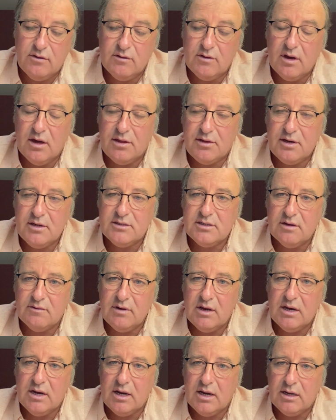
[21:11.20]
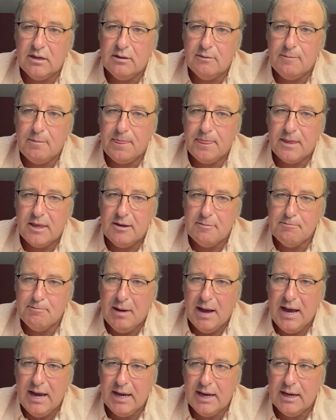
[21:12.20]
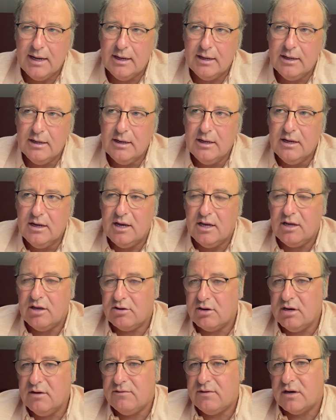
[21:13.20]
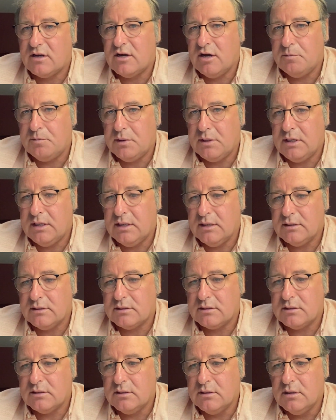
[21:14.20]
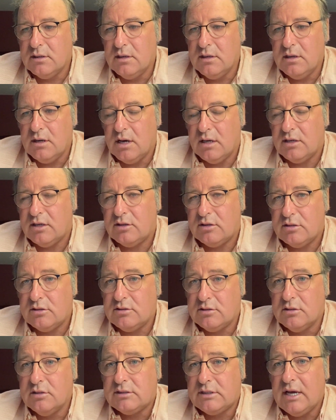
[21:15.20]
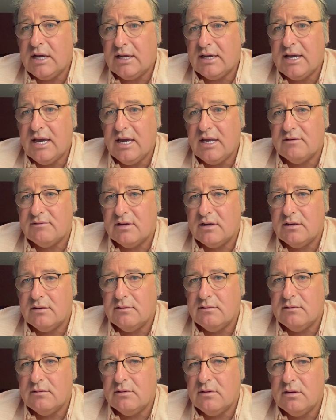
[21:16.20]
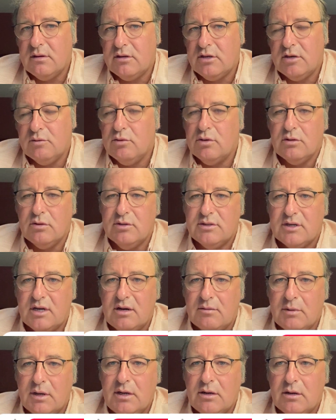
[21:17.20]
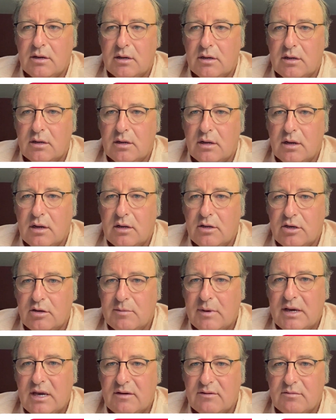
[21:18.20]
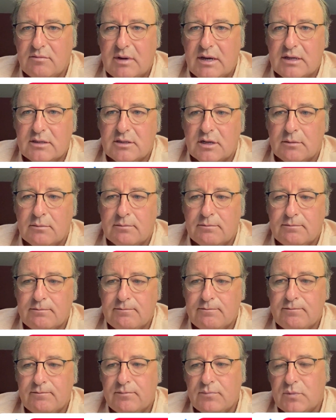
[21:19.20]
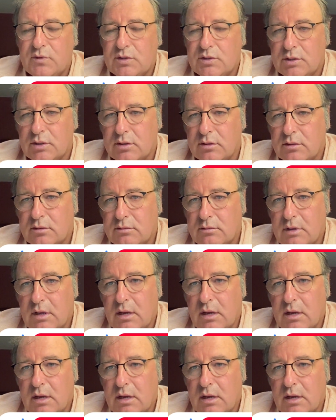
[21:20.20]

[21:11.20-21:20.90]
get a 379 and you buy it and you run it for a couple of years and you take care of it, you won't lose any money on it. You might even make some. So